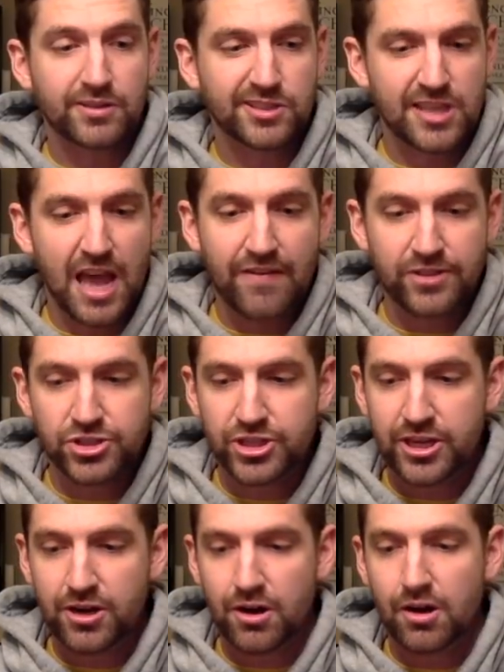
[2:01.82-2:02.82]
Savage
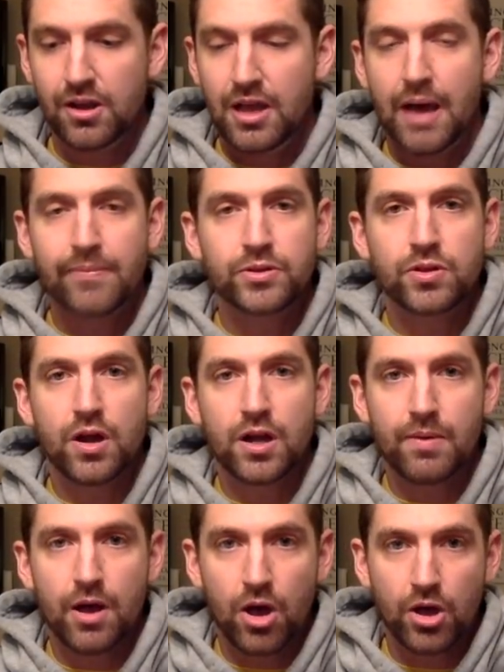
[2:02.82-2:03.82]
Gear. I'm going to talk
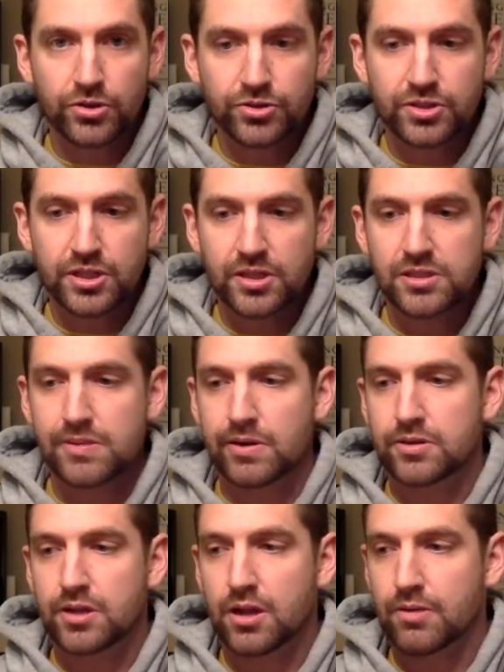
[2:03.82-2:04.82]
about Huddlestons. I'm going
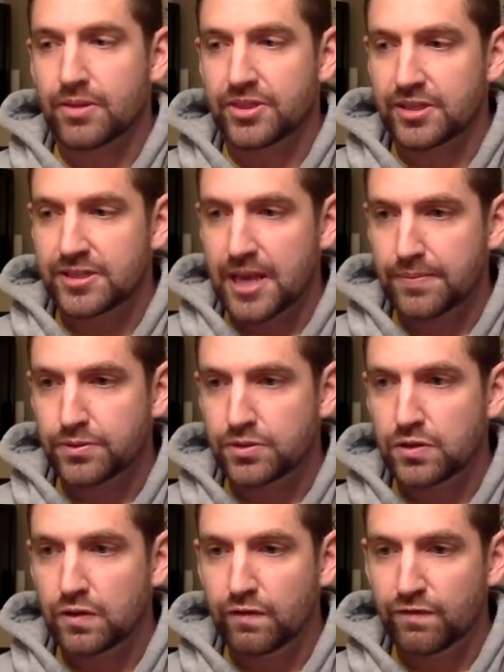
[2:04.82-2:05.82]
to talk about the Deps
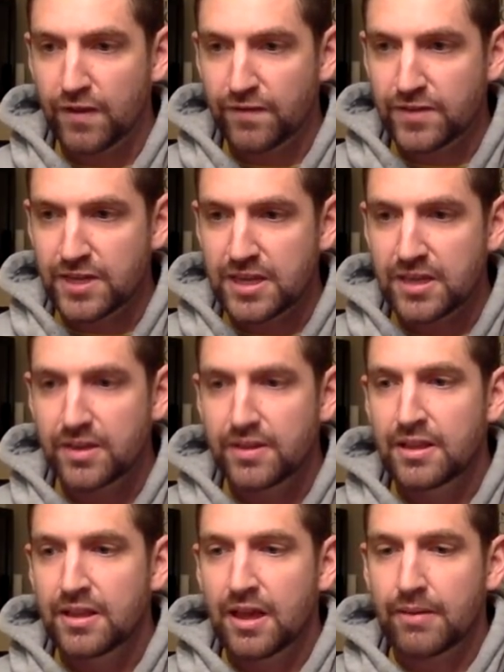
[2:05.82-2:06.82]
250.
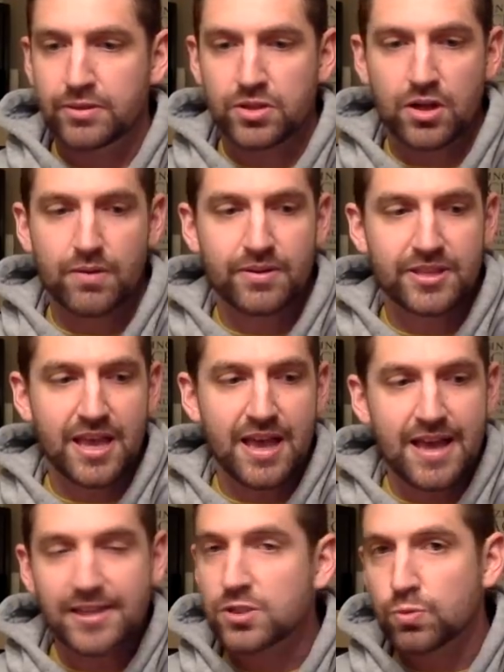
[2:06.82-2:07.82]
I'm going to talk about the
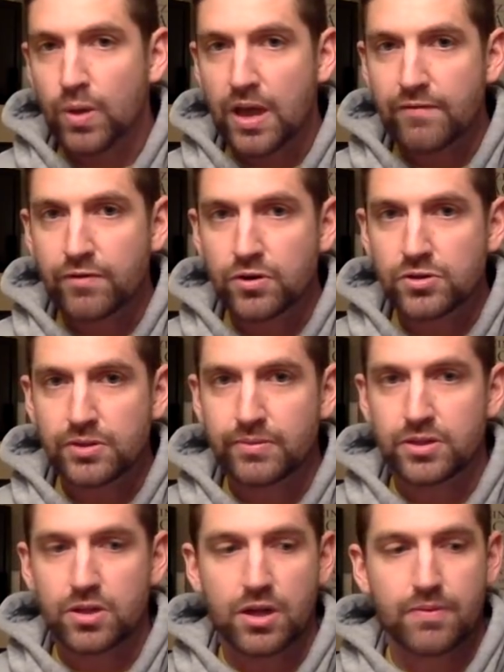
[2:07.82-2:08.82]
S Wavers. I'm going
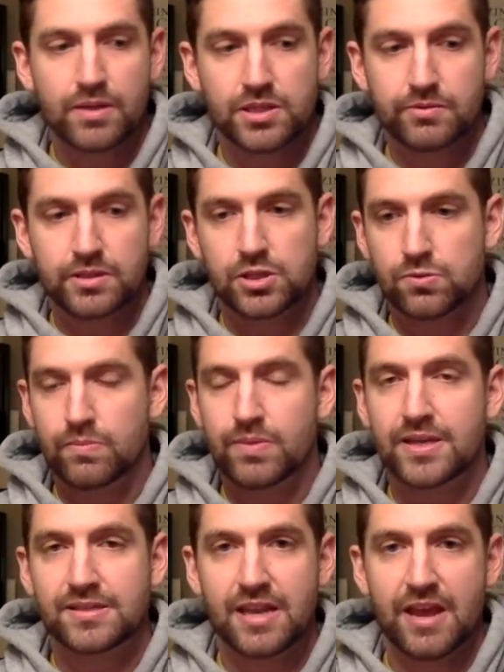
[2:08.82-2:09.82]
to talk about some of these swim
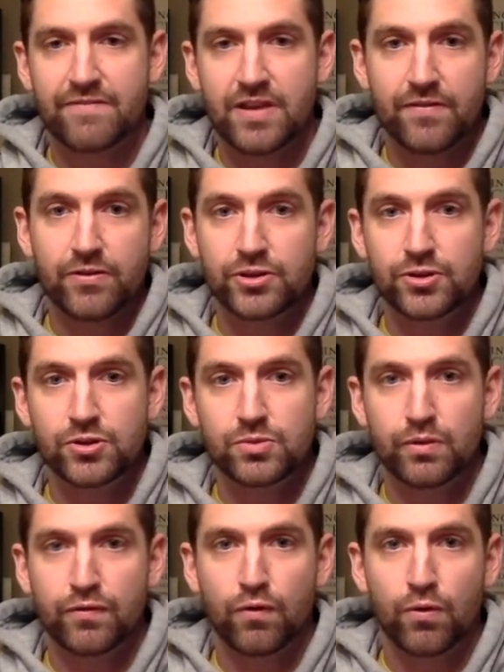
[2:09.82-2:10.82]
baits that I've never used
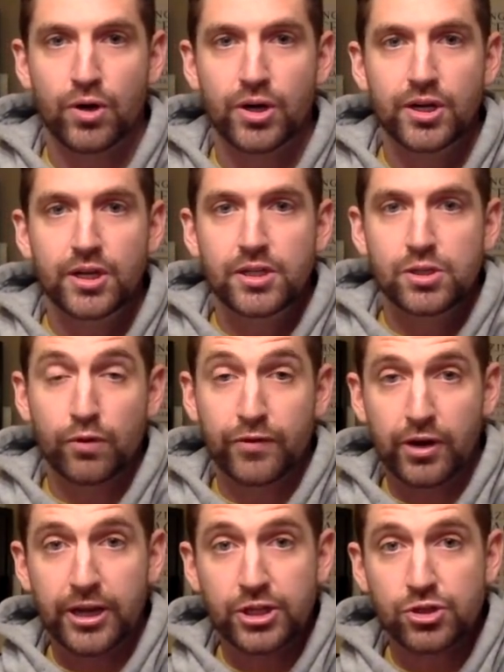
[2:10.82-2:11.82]
before. So if
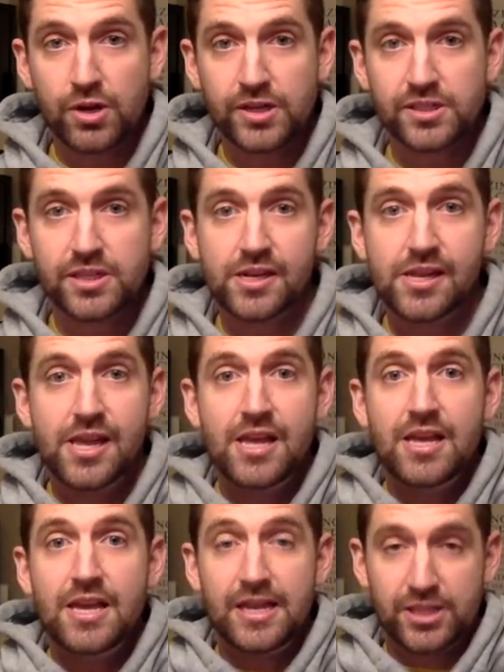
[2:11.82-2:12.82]
you're interested,
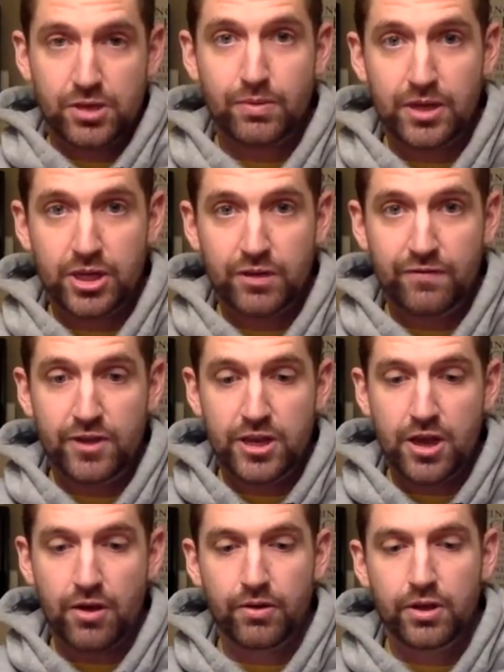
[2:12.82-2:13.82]
it's going to be a good
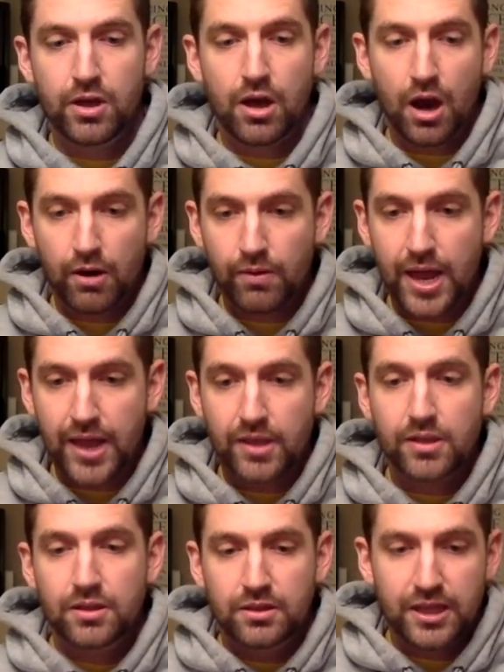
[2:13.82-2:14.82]
video. All right,
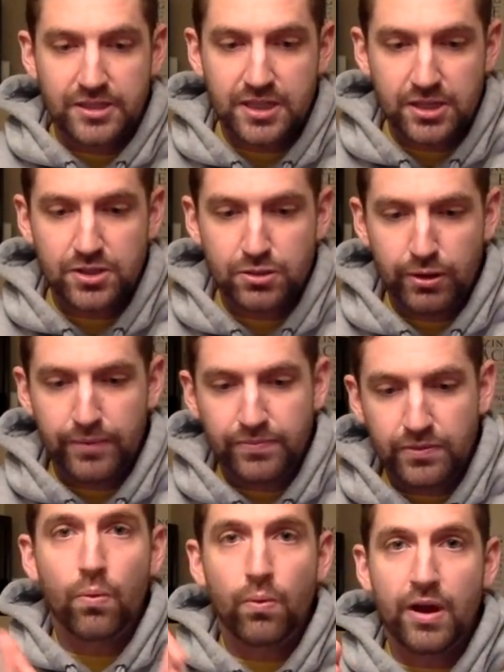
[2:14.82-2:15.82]
let's get to it.
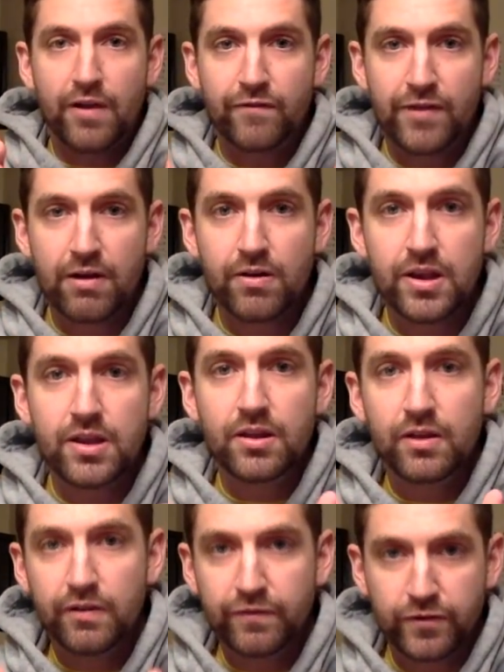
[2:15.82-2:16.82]
When I very
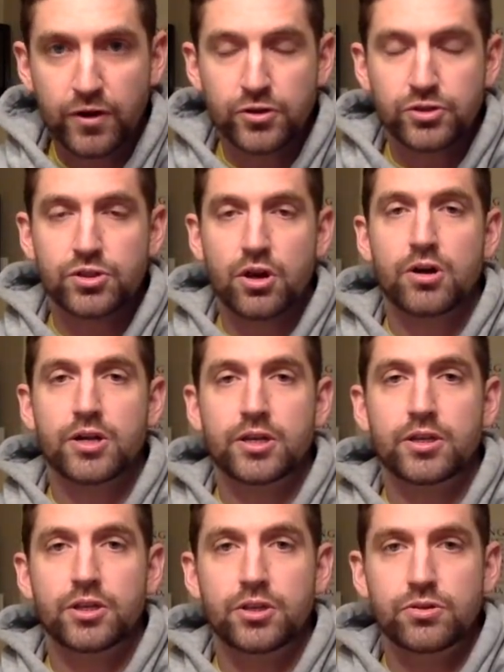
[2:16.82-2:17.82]
first
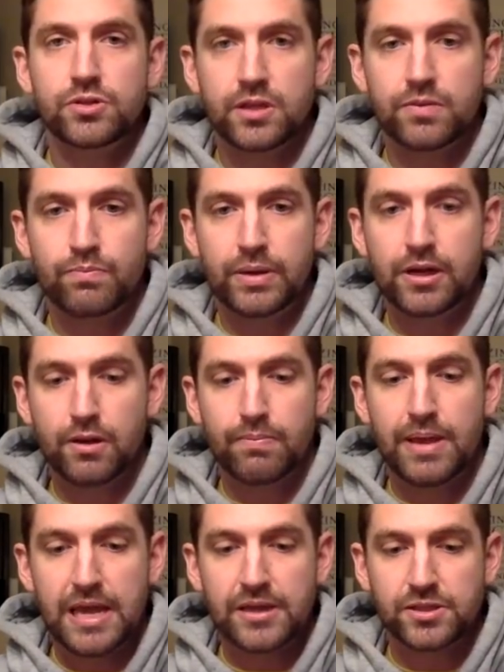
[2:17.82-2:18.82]
started using bigger
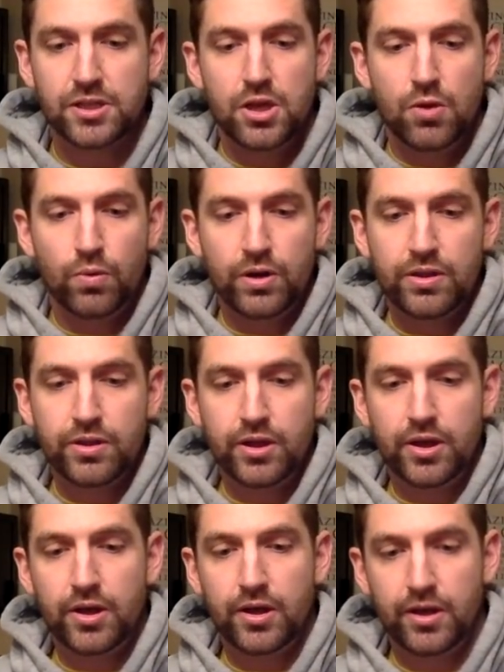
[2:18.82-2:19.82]
baits, one of
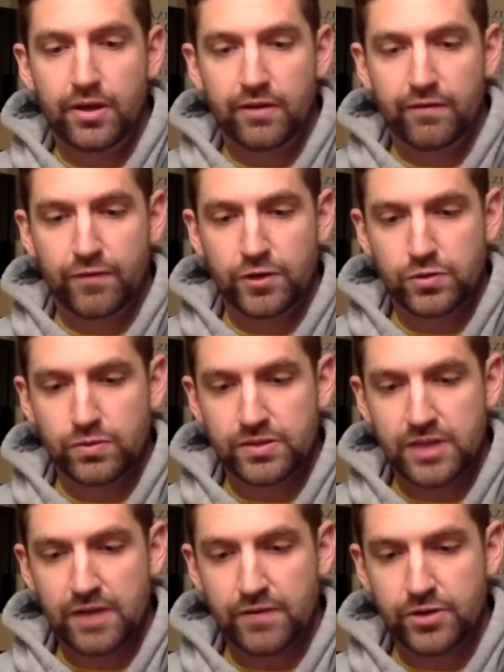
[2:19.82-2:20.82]
the first ones
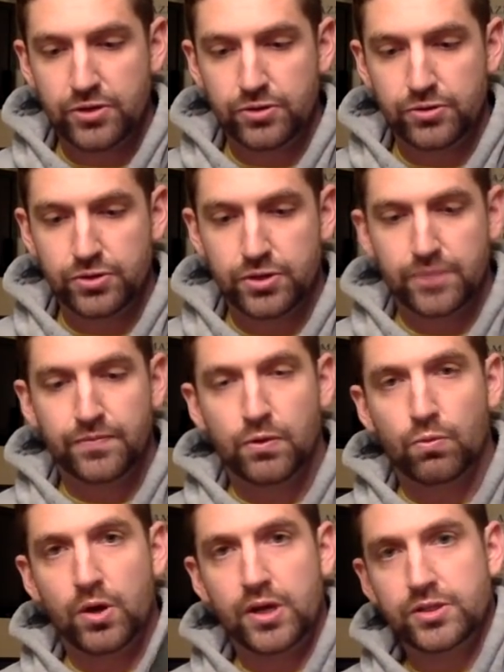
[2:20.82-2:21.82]
I ever used
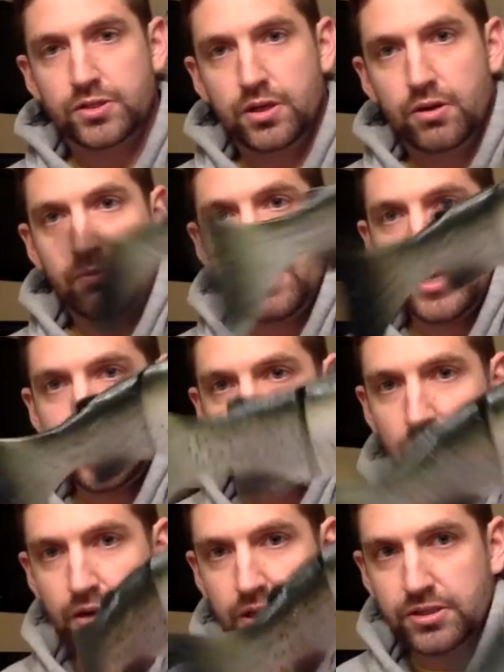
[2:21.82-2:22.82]
was right
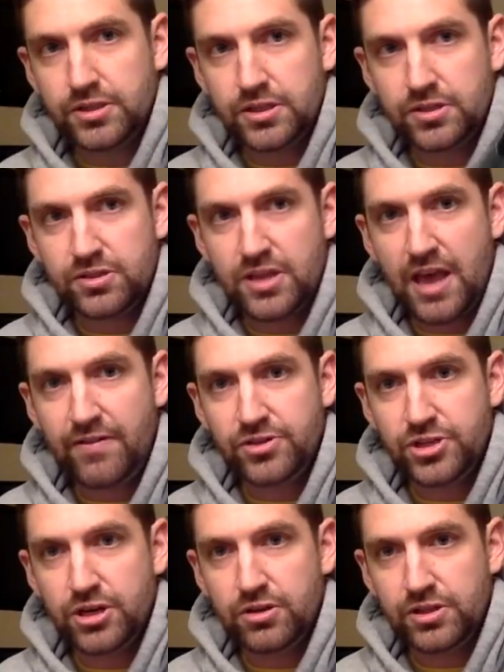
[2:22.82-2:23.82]
here. It's this
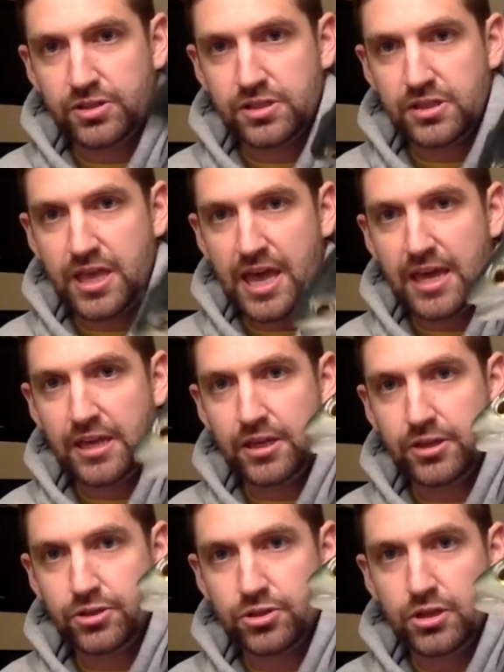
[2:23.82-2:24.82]
Savage Gear. This is the
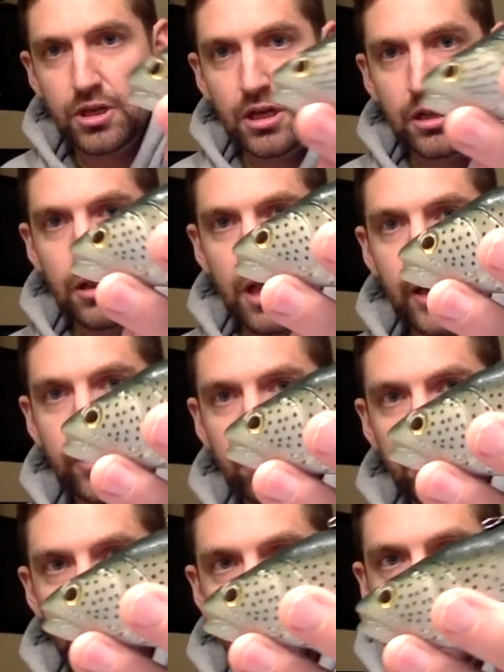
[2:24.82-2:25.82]
8-inch line
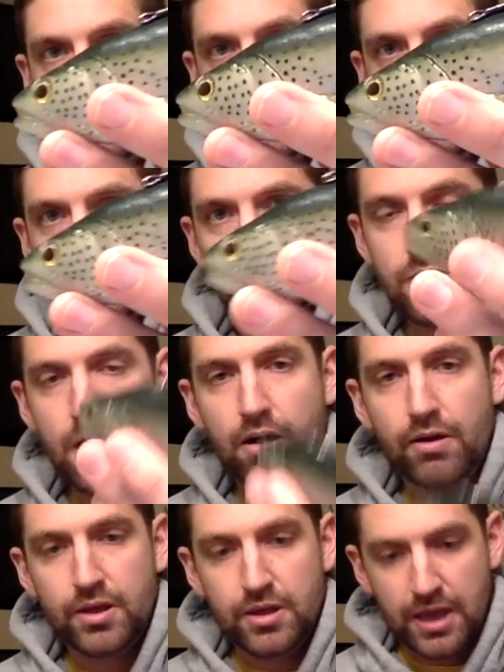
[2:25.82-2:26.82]
through
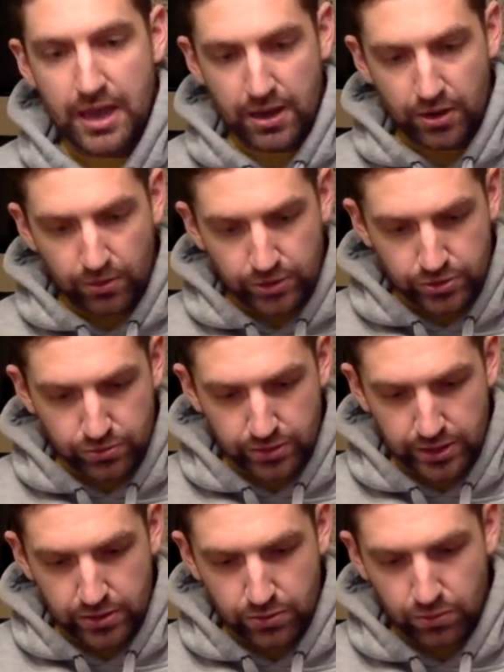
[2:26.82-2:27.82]
trout. And know what's
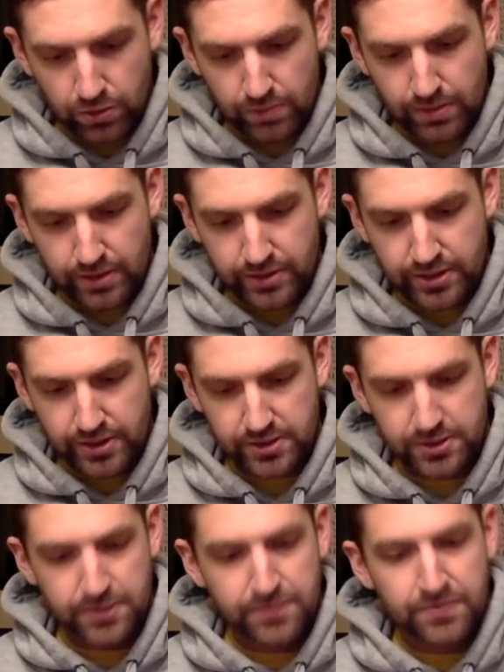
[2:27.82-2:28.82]
really cool about
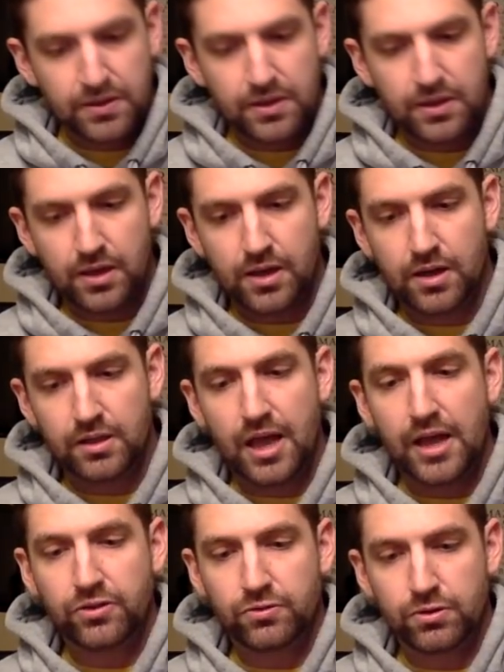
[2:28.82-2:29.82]
this?
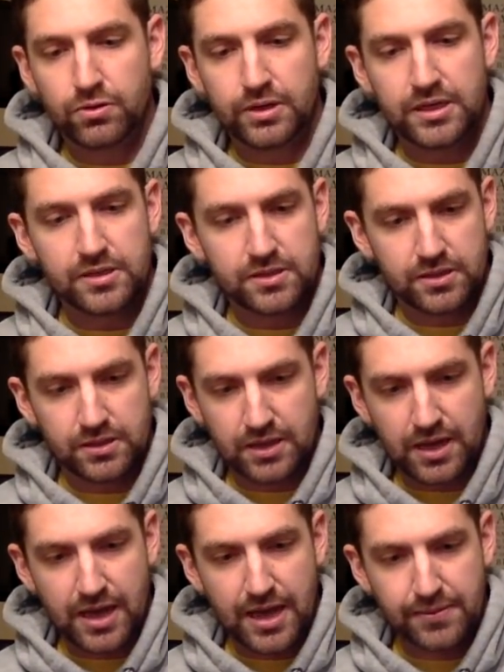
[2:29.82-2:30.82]
Line through is,
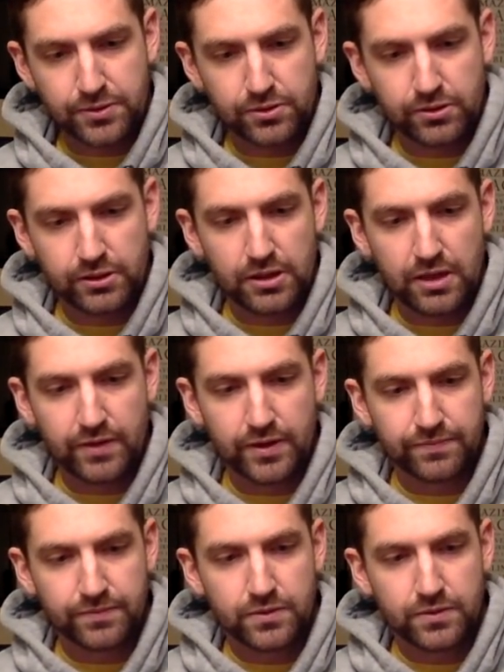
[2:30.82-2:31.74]
I absolutely love it.